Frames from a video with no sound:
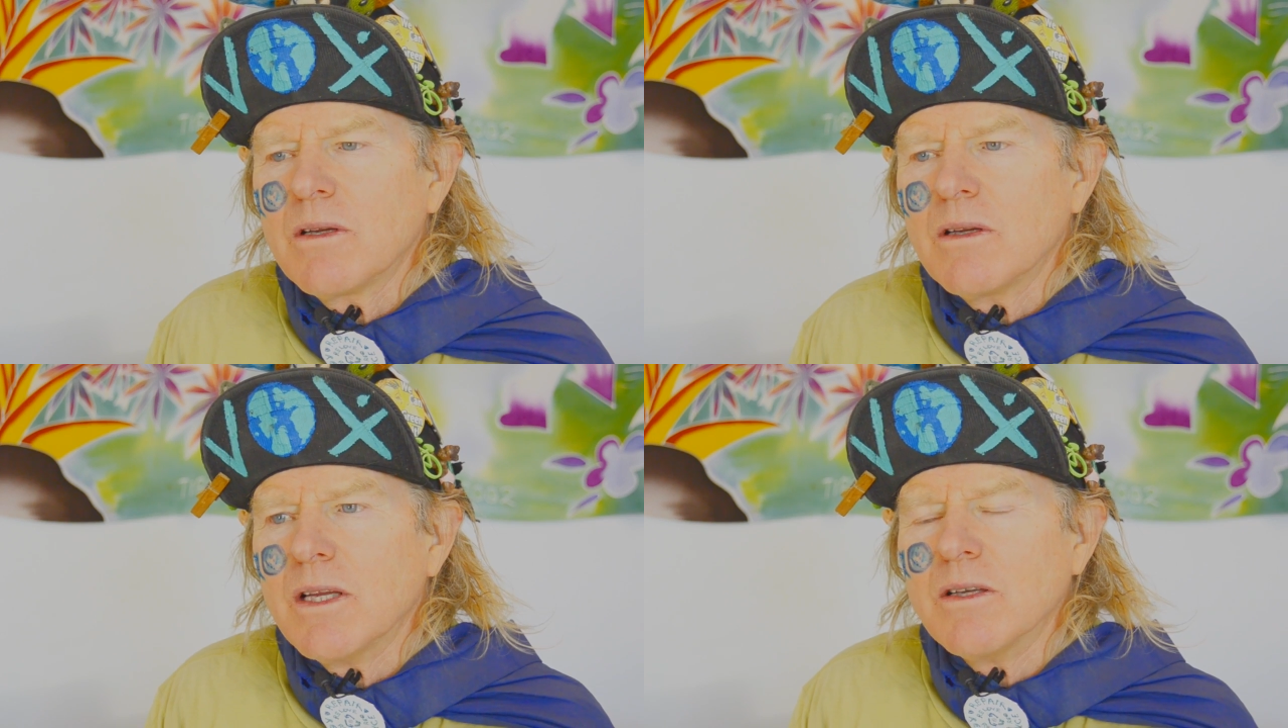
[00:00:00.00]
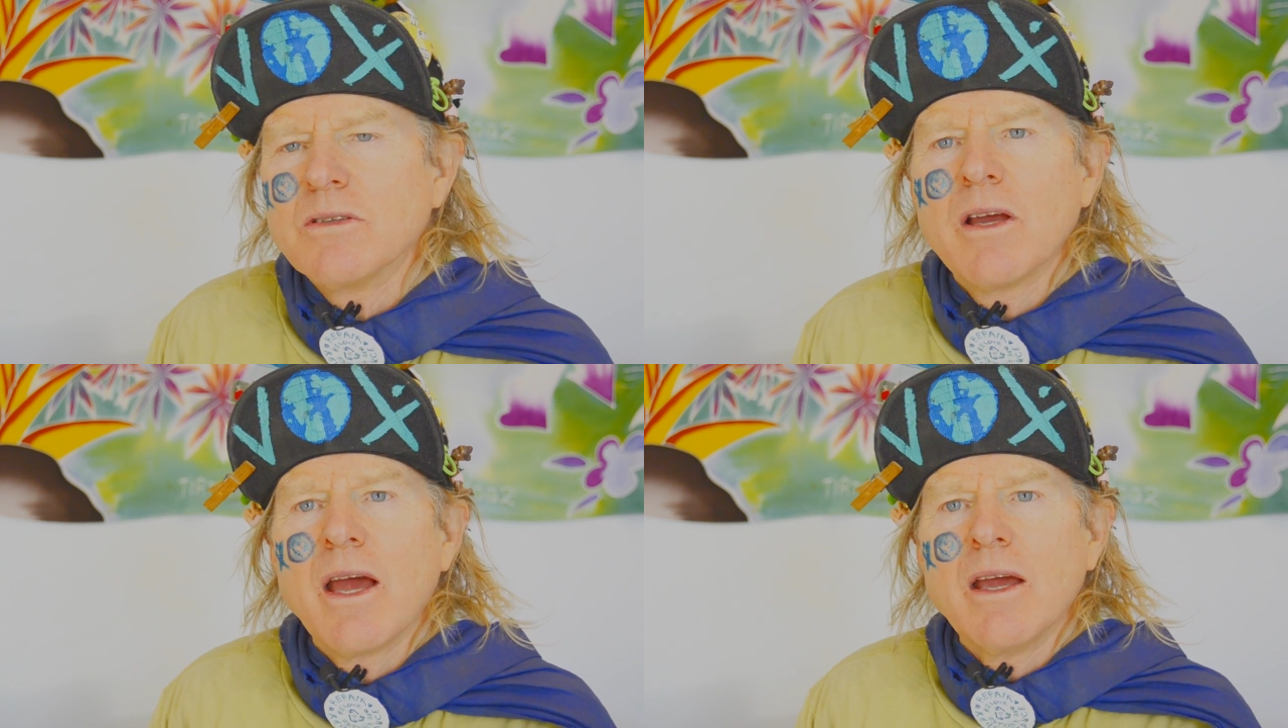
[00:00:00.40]

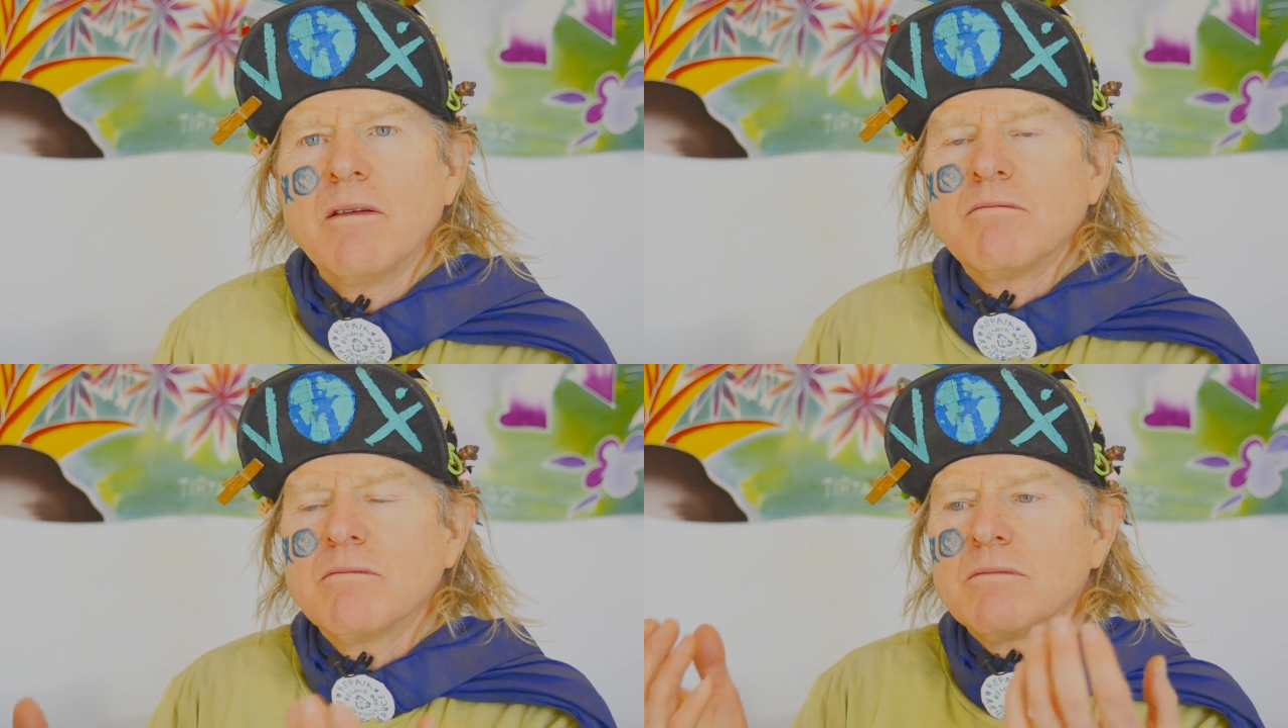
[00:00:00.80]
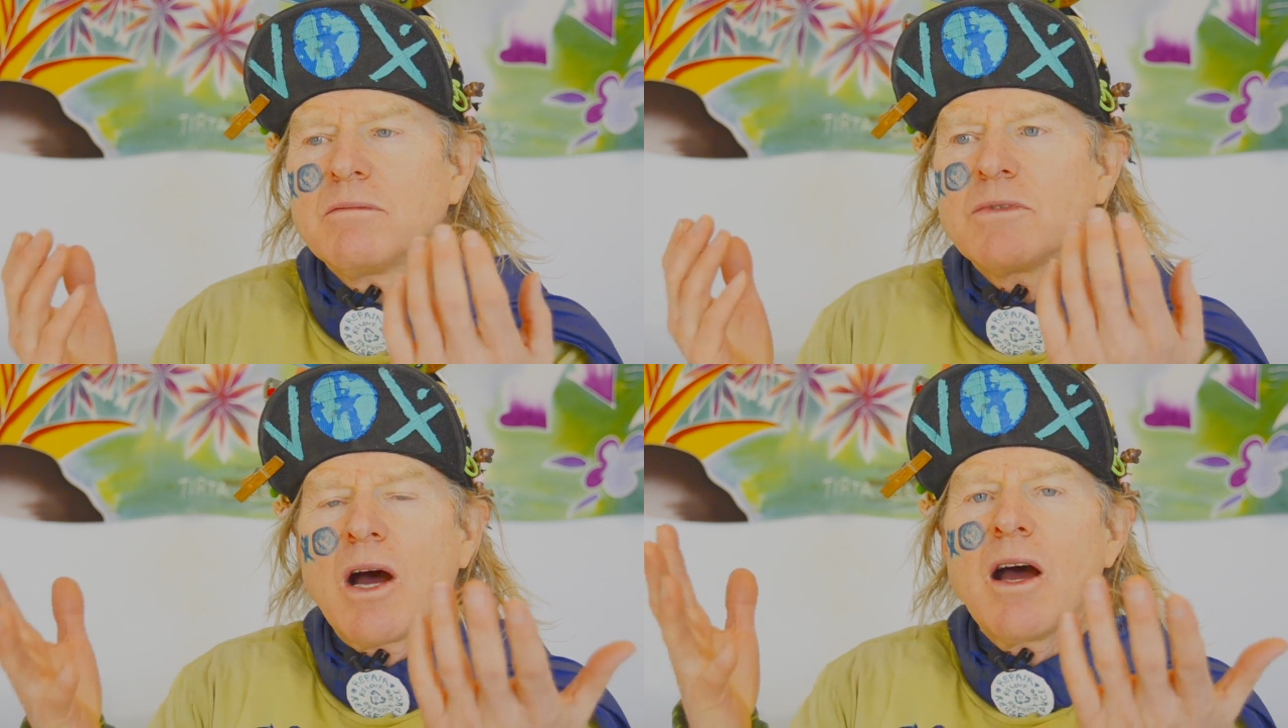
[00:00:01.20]
is a
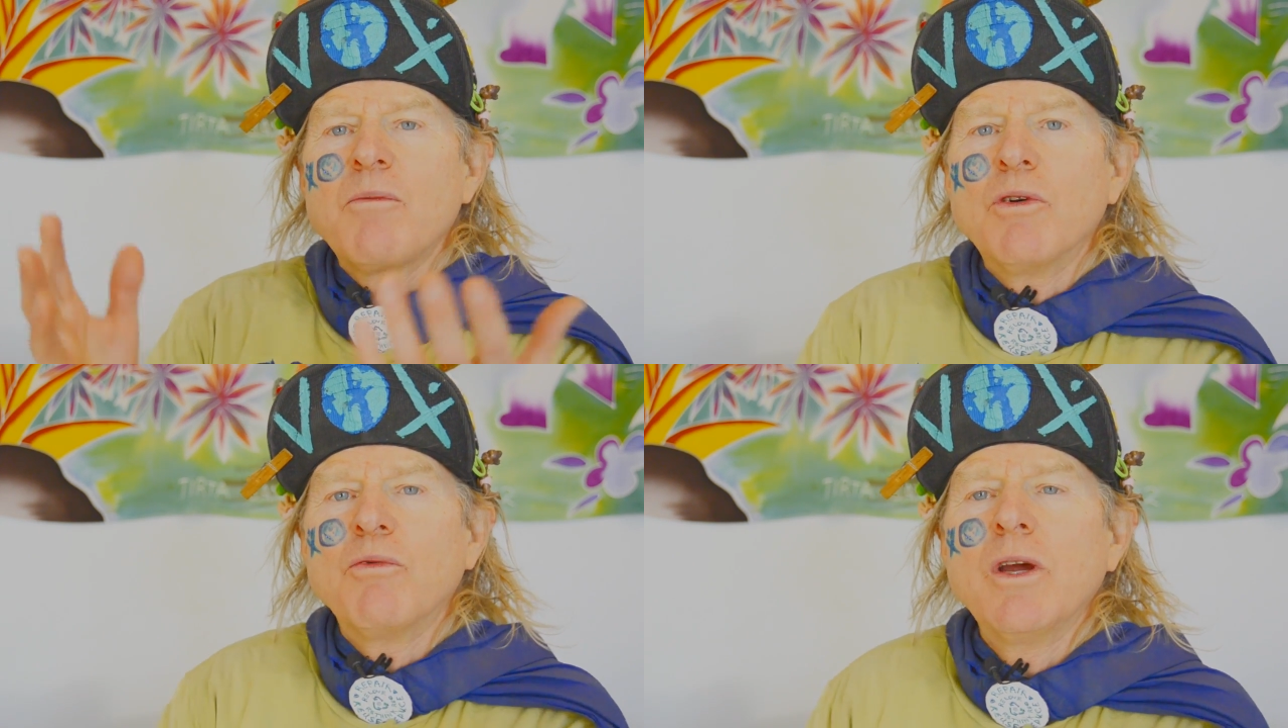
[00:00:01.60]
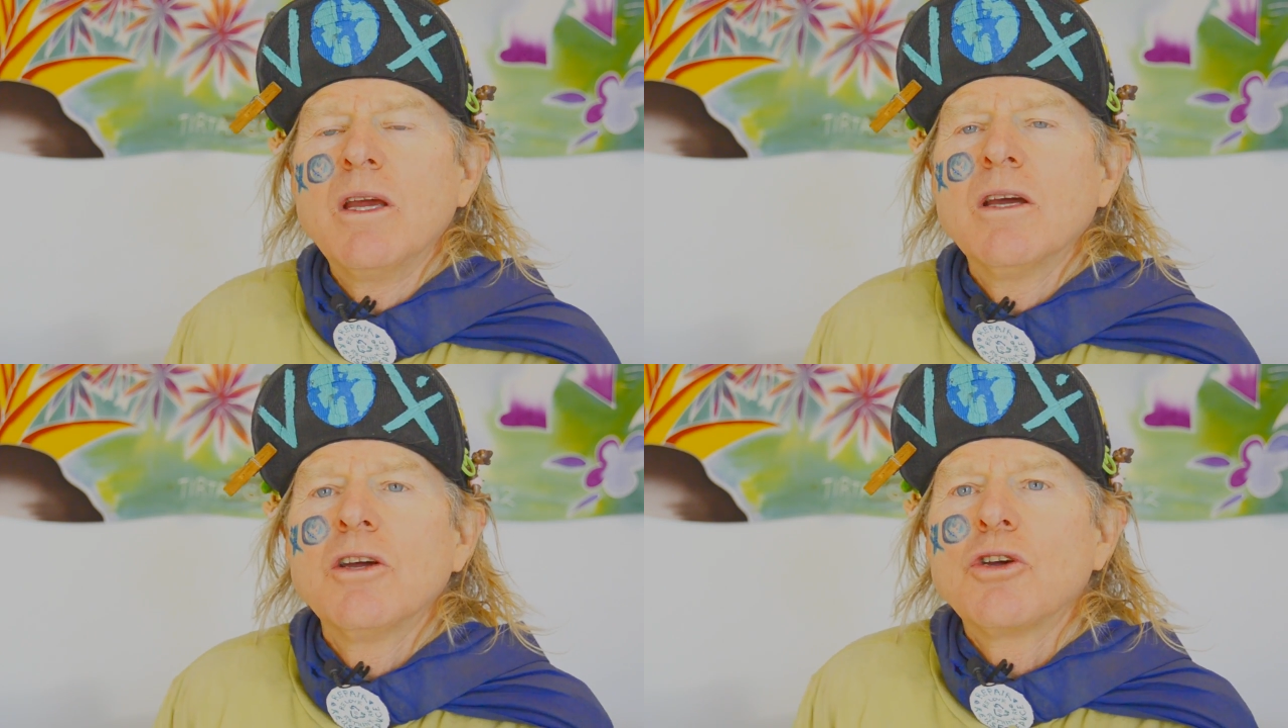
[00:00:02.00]
time when
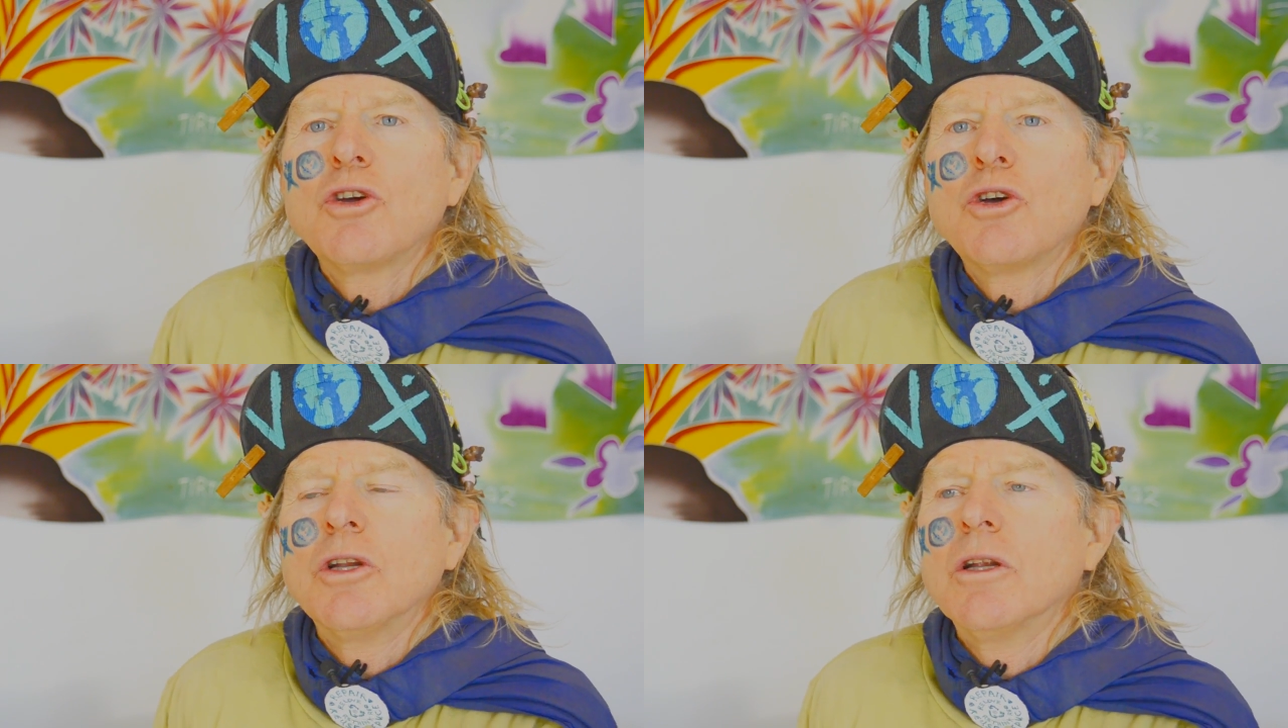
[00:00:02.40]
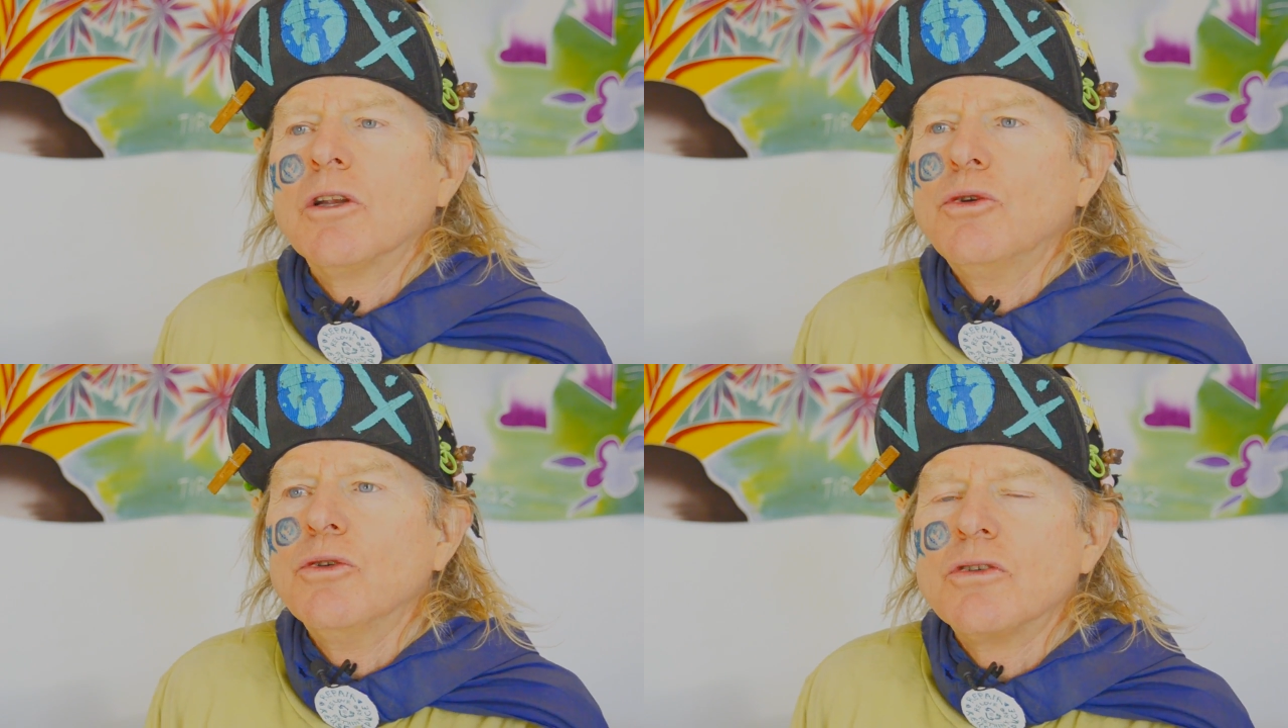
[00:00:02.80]
we could
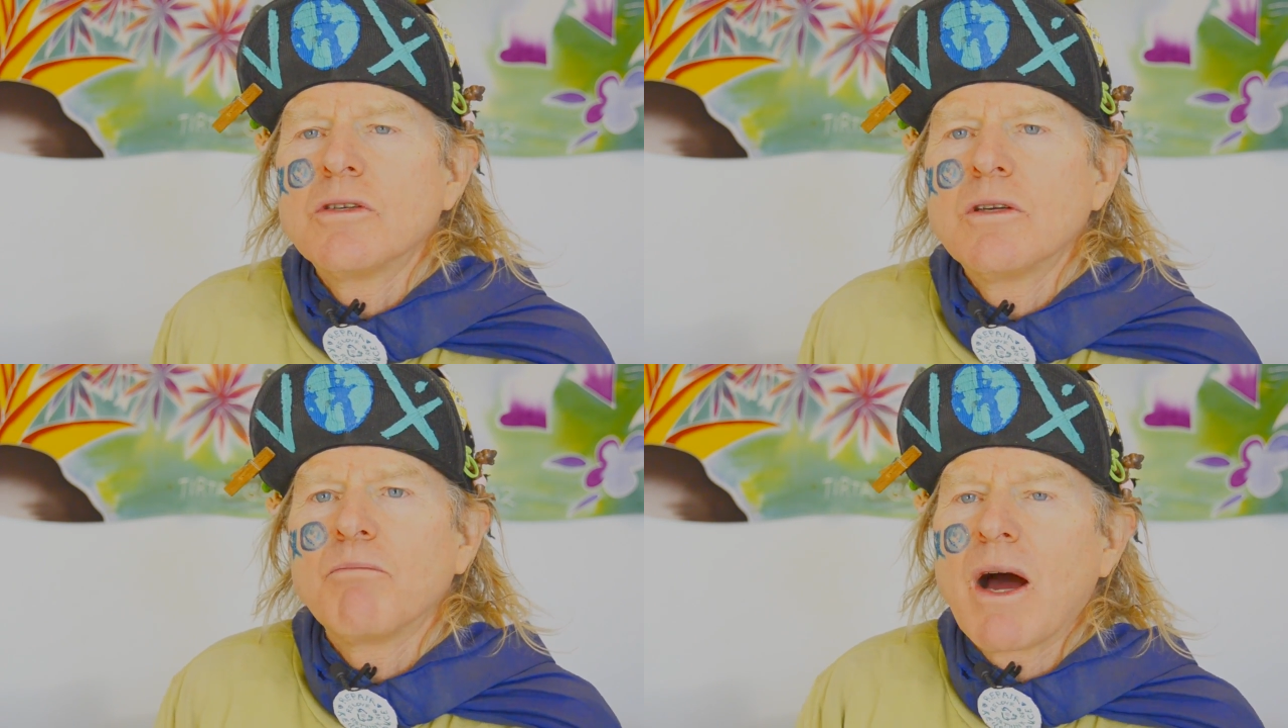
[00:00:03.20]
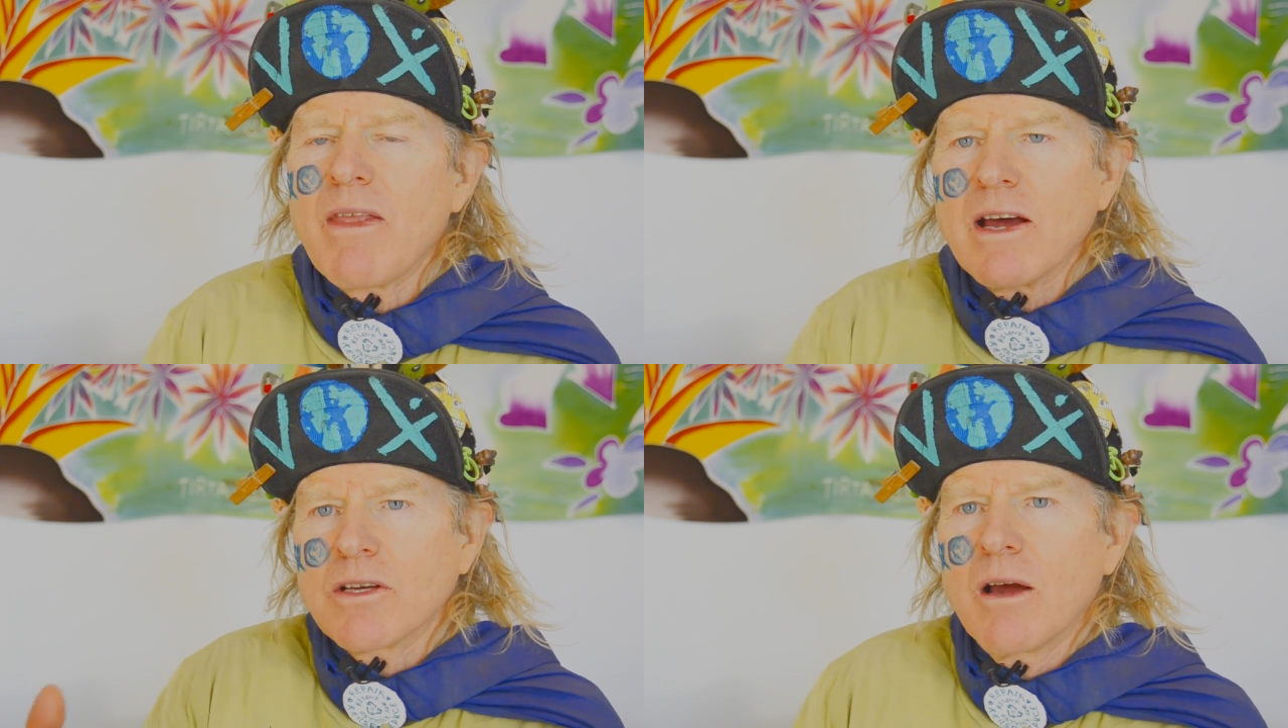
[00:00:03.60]
lose by
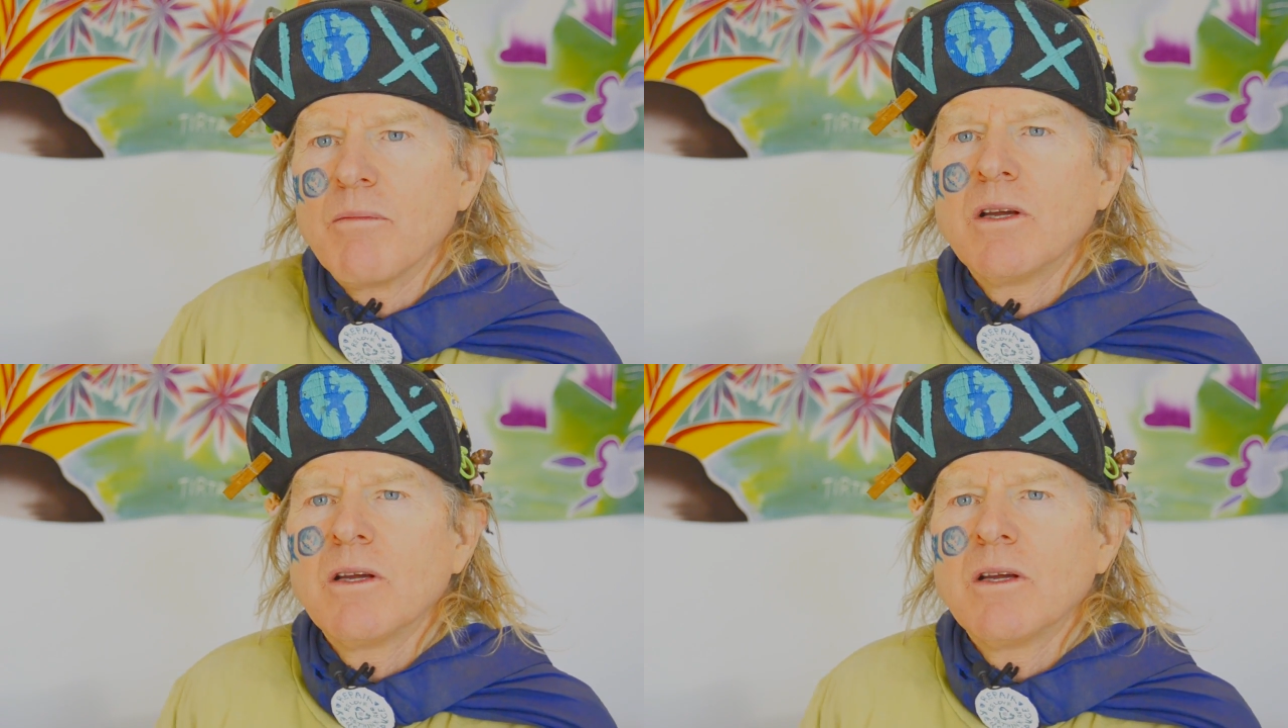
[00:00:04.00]
that time.